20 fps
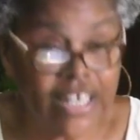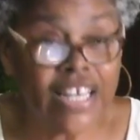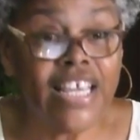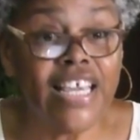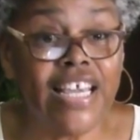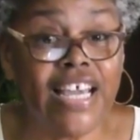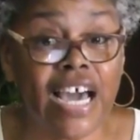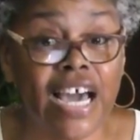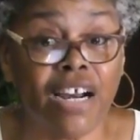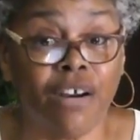and
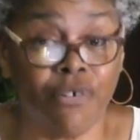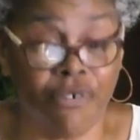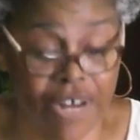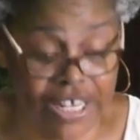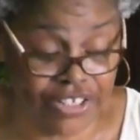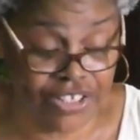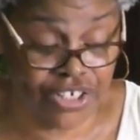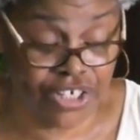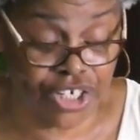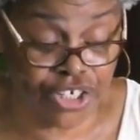he got
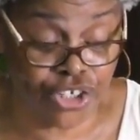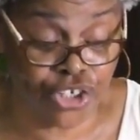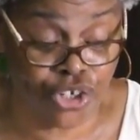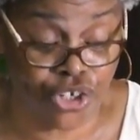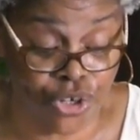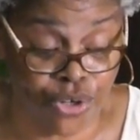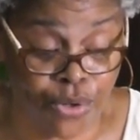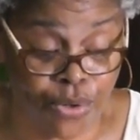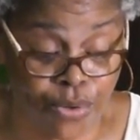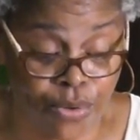arrested
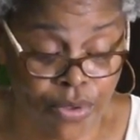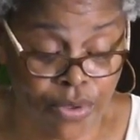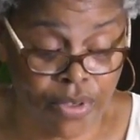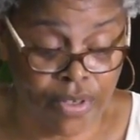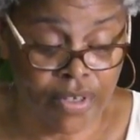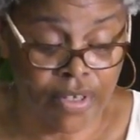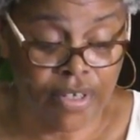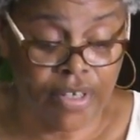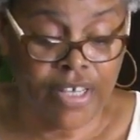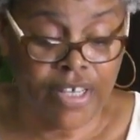too.
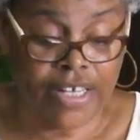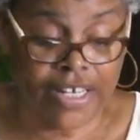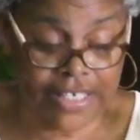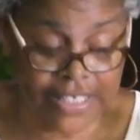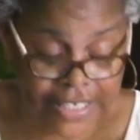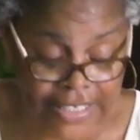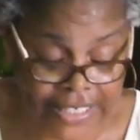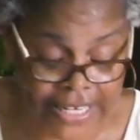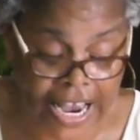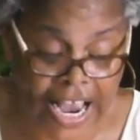It
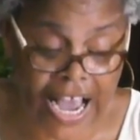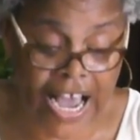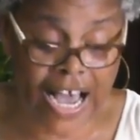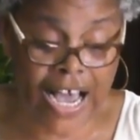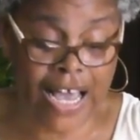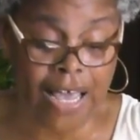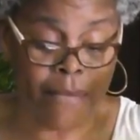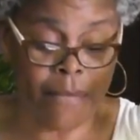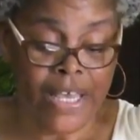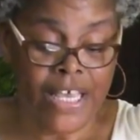is
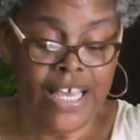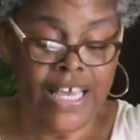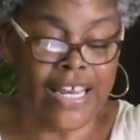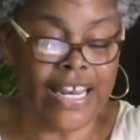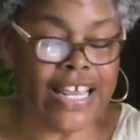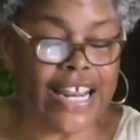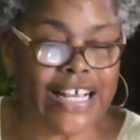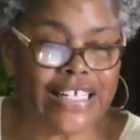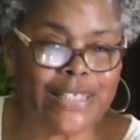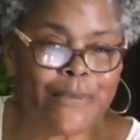time, and
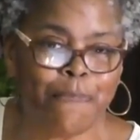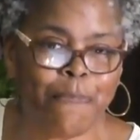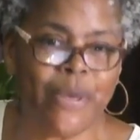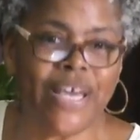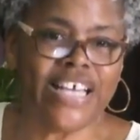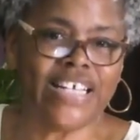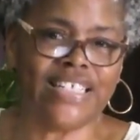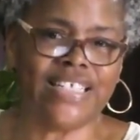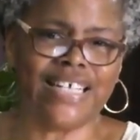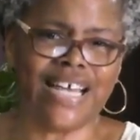it has been